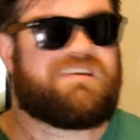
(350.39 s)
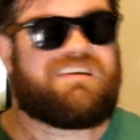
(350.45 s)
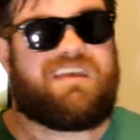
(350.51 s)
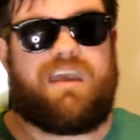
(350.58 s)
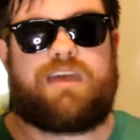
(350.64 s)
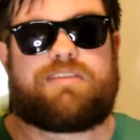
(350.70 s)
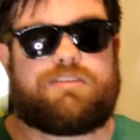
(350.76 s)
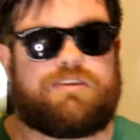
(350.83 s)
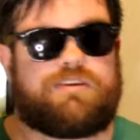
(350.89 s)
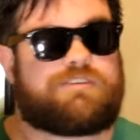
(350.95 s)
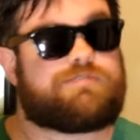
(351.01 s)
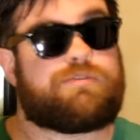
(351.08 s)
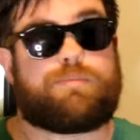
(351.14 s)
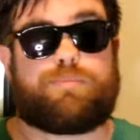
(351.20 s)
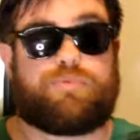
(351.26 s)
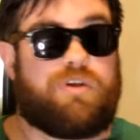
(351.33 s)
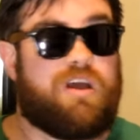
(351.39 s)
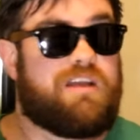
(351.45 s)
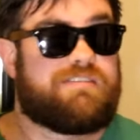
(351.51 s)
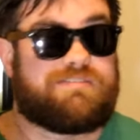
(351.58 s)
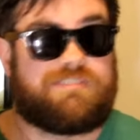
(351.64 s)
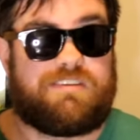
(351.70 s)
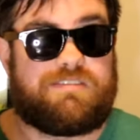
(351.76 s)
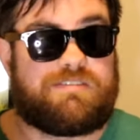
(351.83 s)
Catholics or
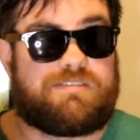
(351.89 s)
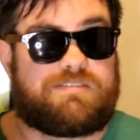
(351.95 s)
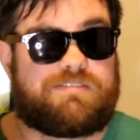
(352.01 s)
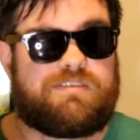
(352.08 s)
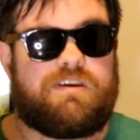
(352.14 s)
Protestants,